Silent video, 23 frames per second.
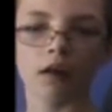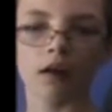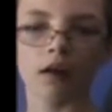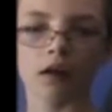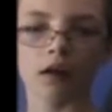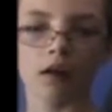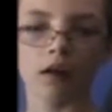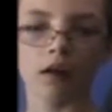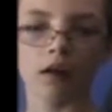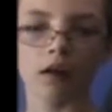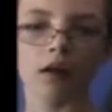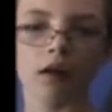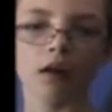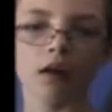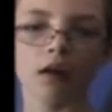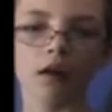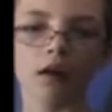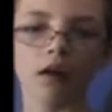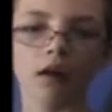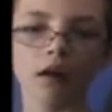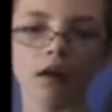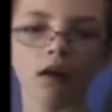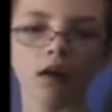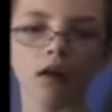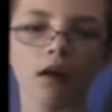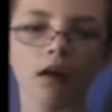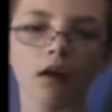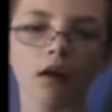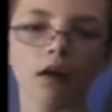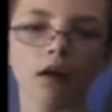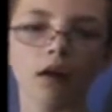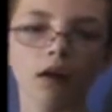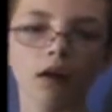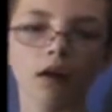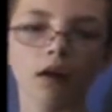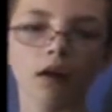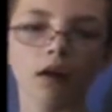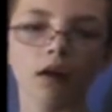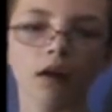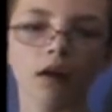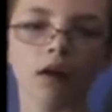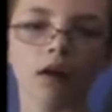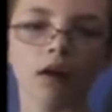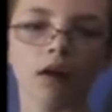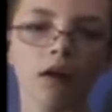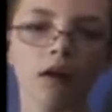
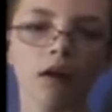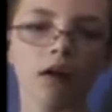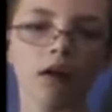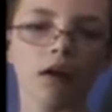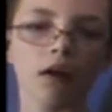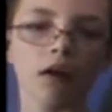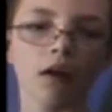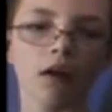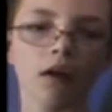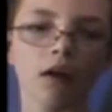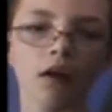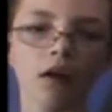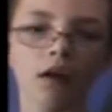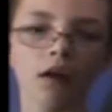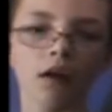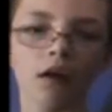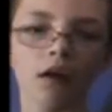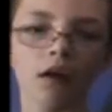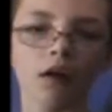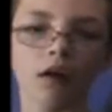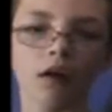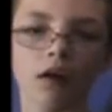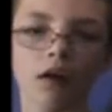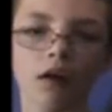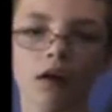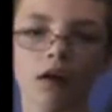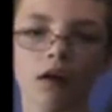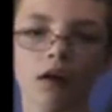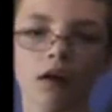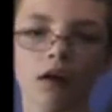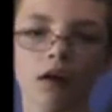(not speaking)